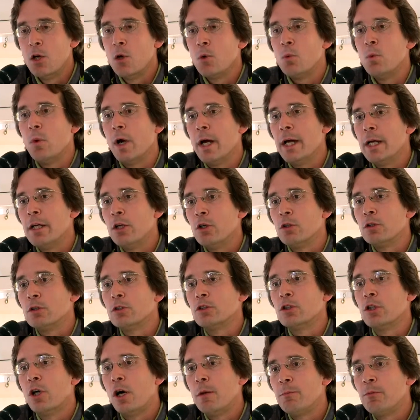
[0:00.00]
right on
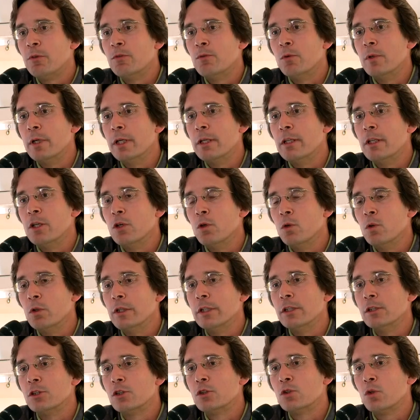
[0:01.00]
top of where the old
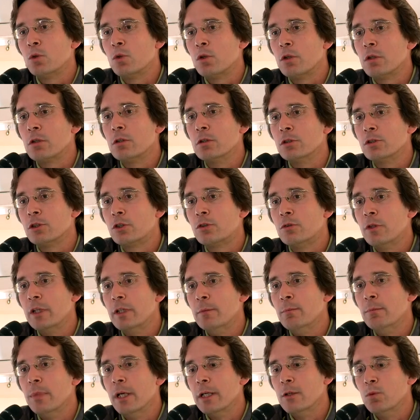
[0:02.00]
historical
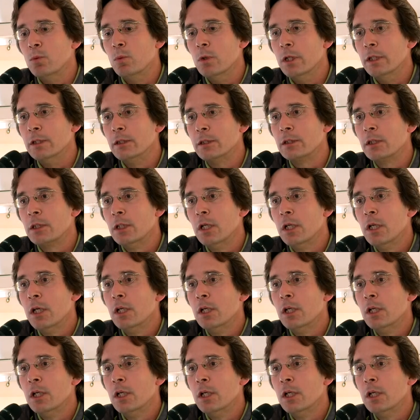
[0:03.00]
stream bed was.